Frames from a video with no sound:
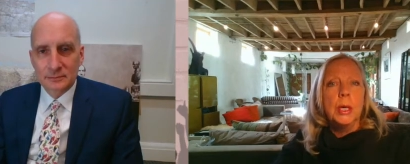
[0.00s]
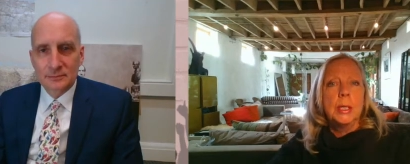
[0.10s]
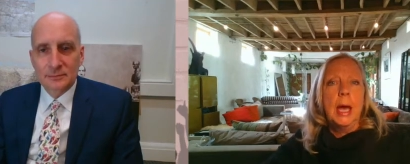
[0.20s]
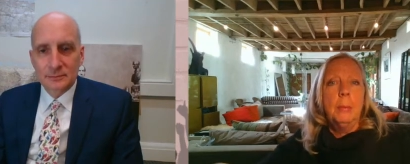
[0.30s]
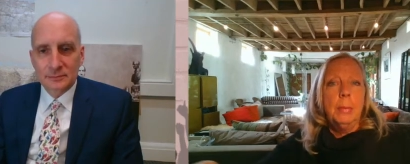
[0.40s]
Speaker 1: what
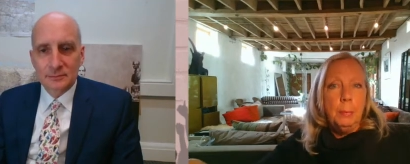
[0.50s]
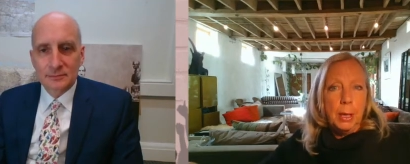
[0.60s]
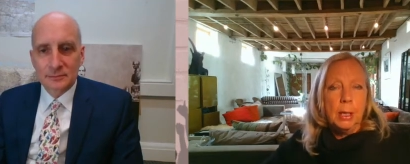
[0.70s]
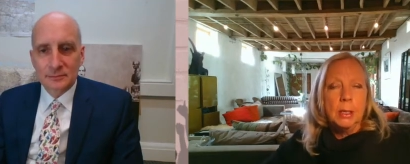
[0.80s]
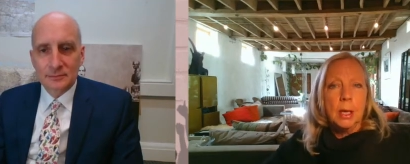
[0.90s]
is
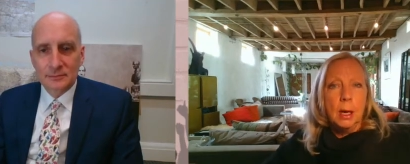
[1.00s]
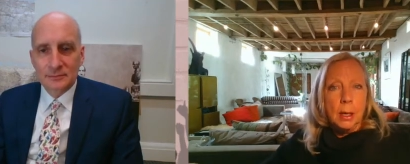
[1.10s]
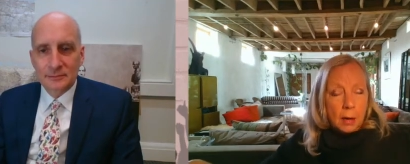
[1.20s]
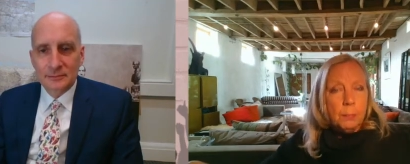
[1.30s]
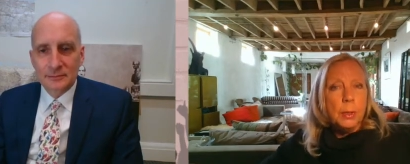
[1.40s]
happening because
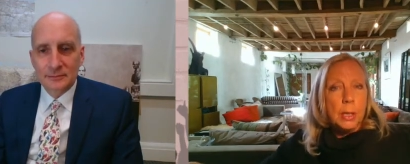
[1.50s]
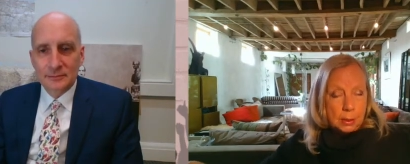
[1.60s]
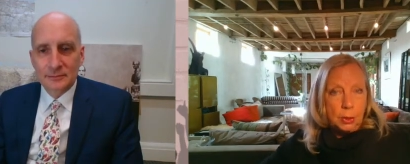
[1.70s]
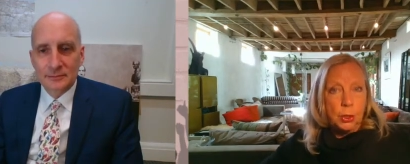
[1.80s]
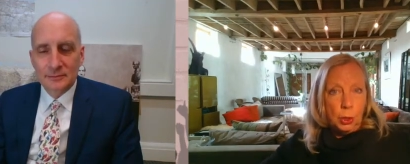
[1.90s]
our
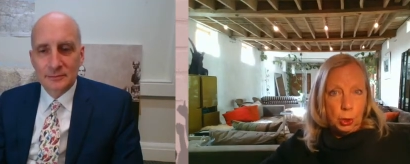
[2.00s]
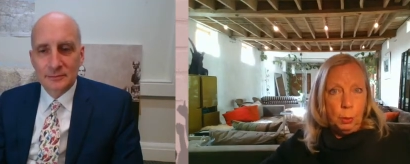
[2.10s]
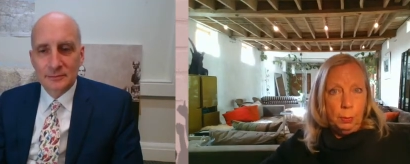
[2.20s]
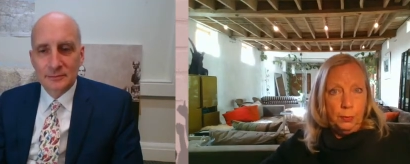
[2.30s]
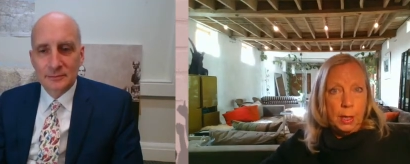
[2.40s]
government isn't on
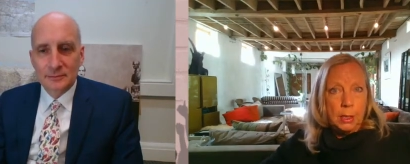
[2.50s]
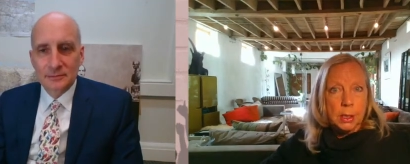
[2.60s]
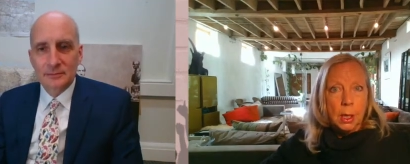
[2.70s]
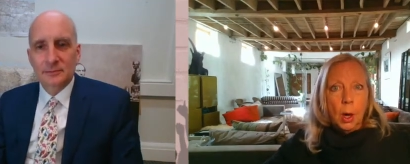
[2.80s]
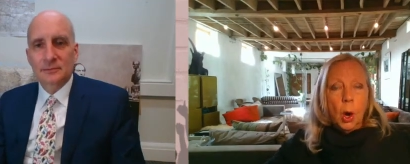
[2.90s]
top of
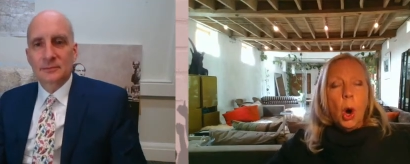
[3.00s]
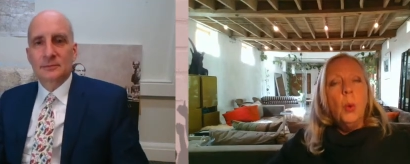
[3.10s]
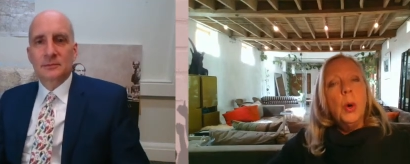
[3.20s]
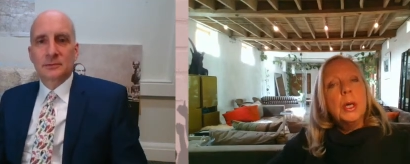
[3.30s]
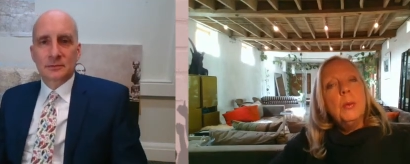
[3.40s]
it,
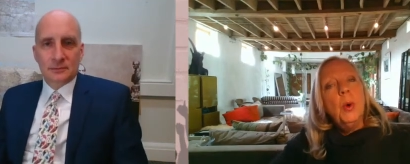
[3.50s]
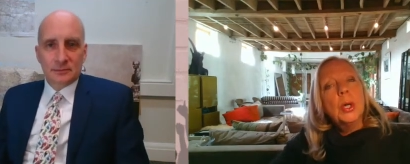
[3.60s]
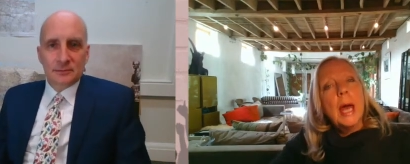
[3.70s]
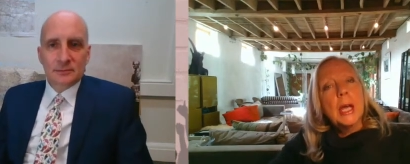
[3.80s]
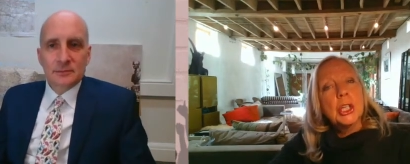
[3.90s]
or what it,
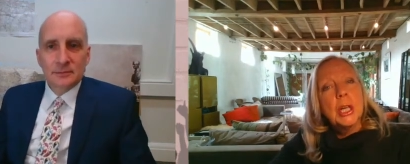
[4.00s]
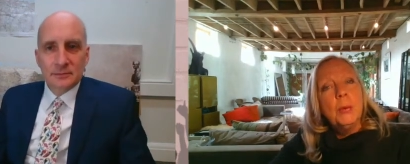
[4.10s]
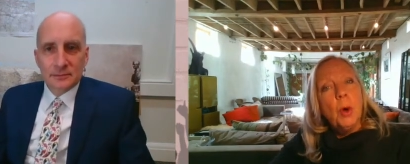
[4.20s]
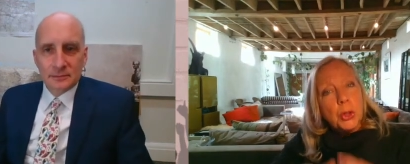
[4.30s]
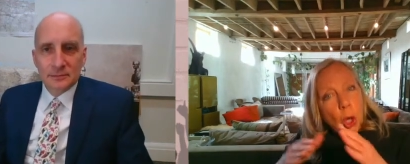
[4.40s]
what
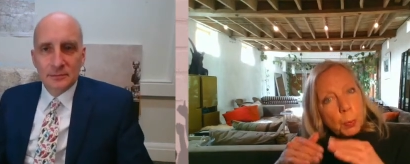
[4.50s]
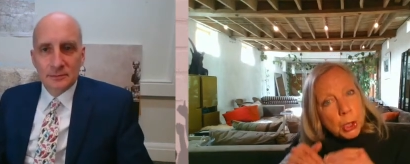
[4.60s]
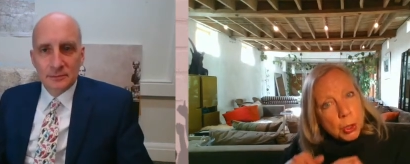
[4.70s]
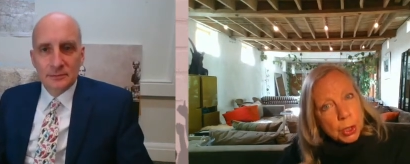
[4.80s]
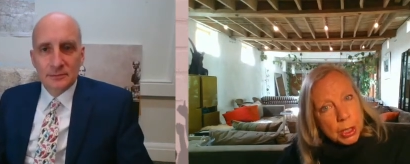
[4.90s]
actually what the
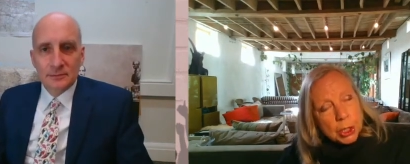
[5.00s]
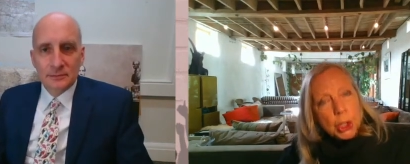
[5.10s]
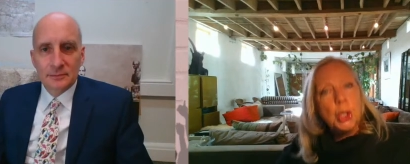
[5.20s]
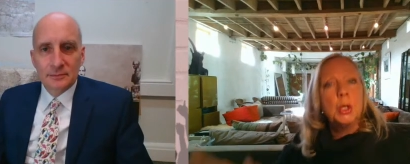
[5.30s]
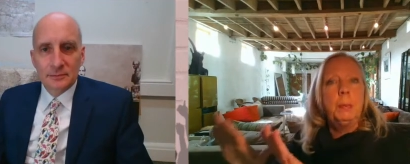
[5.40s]

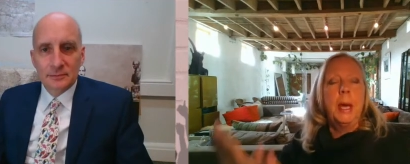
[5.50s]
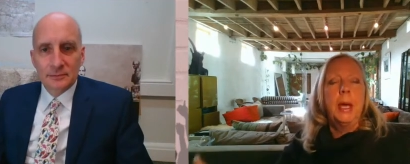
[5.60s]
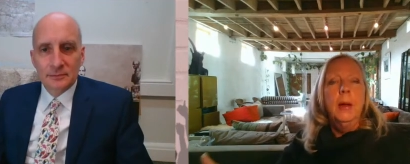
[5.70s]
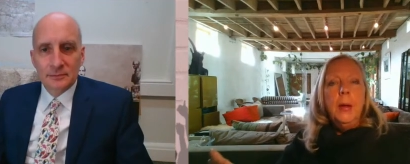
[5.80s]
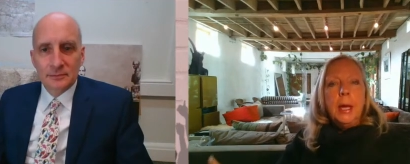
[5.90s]
opportunities could
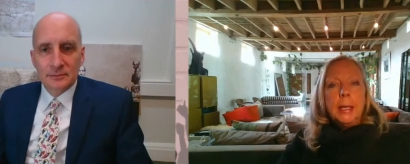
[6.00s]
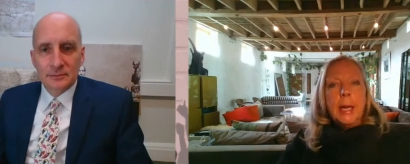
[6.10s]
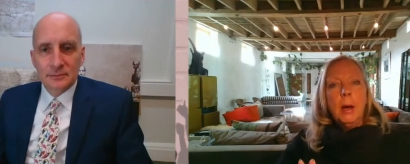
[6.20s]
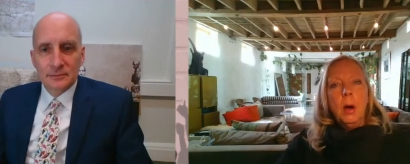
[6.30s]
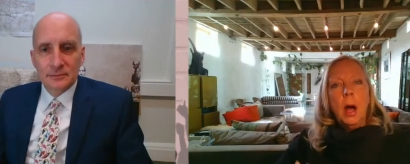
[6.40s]
be.
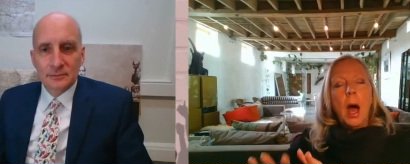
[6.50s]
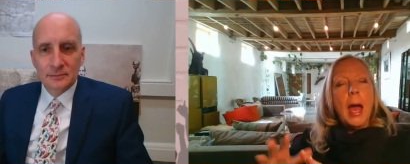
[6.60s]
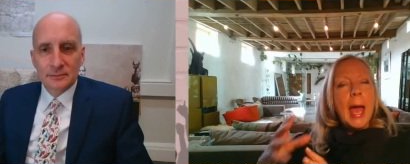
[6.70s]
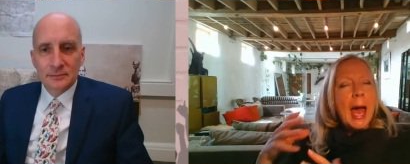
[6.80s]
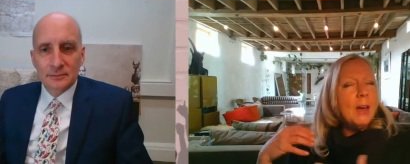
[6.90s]
Now,
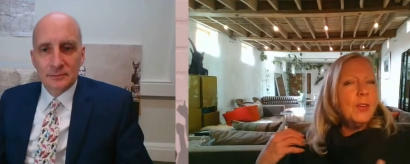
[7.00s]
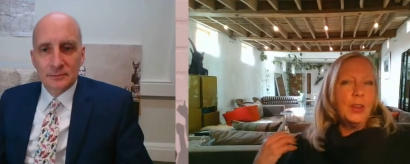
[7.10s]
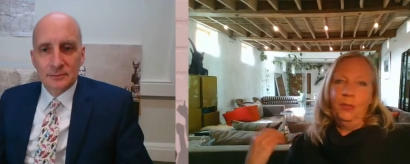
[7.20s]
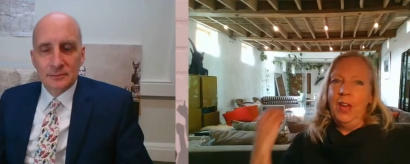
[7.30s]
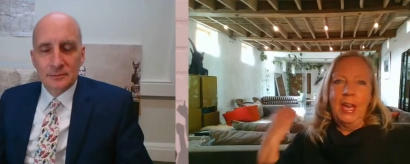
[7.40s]
I
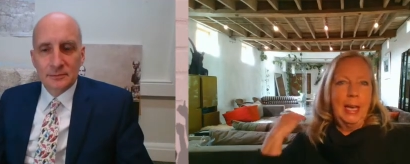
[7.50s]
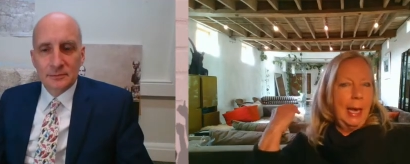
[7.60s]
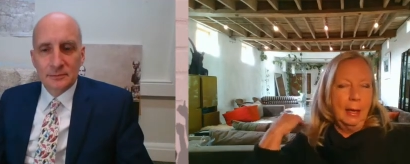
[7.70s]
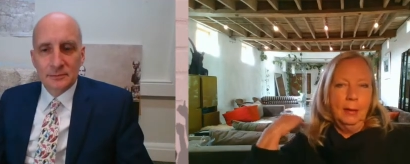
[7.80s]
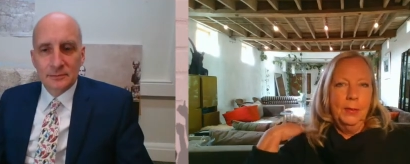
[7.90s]
have a
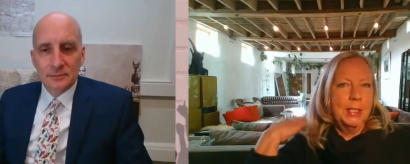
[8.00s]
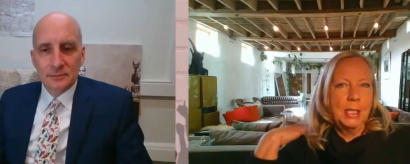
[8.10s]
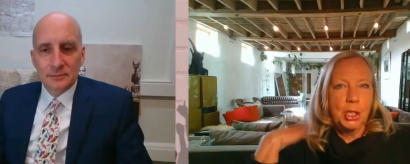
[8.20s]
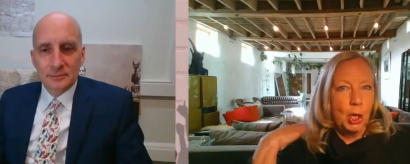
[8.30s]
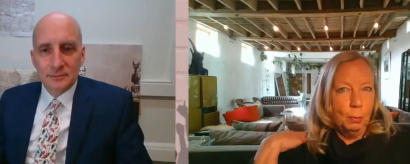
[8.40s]
feeling
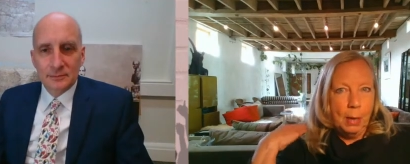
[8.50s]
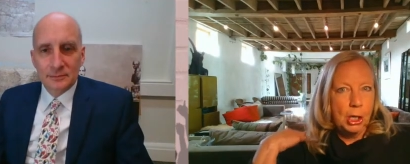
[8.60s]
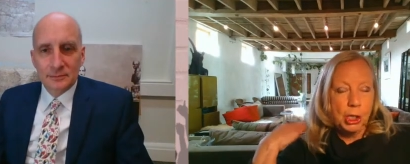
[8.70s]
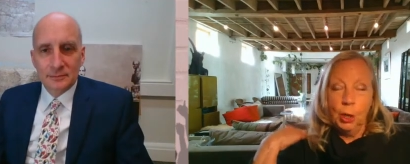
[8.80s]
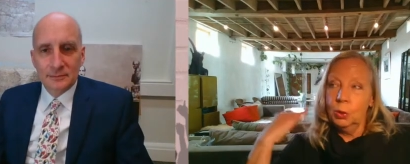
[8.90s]
sitting on
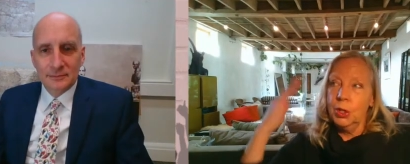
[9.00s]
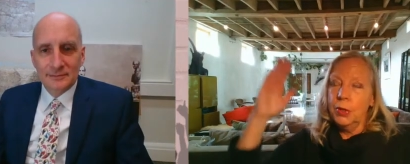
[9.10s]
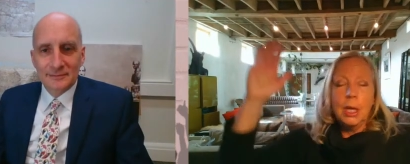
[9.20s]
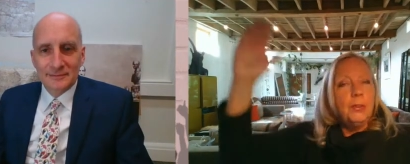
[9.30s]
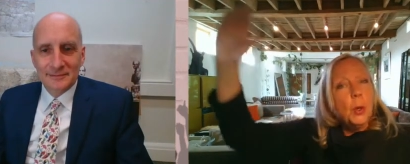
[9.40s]
my
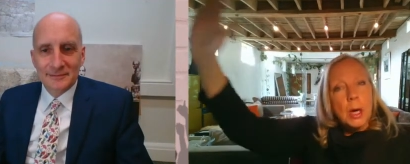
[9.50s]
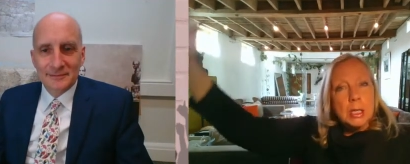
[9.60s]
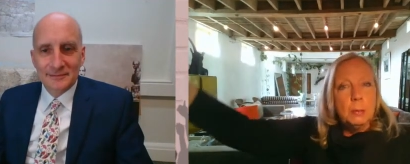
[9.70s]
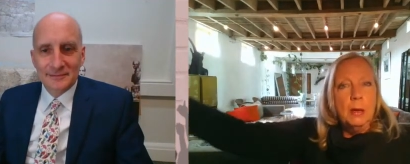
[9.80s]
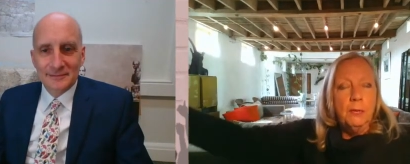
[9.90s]
shoulder that if you
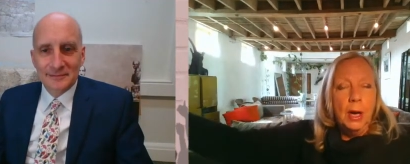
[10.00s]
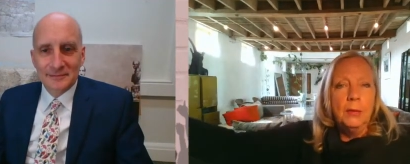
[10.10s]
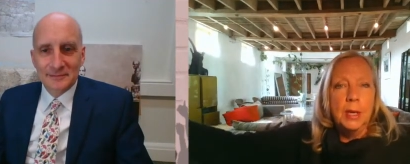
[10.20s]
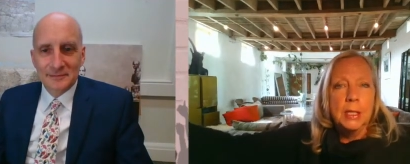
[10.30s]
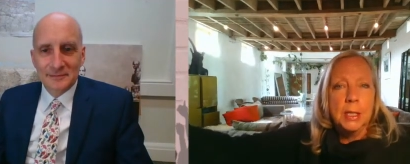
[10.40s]
ask me in
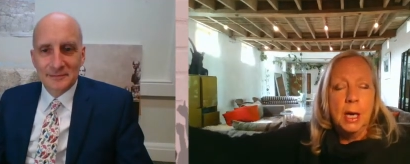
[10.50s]
five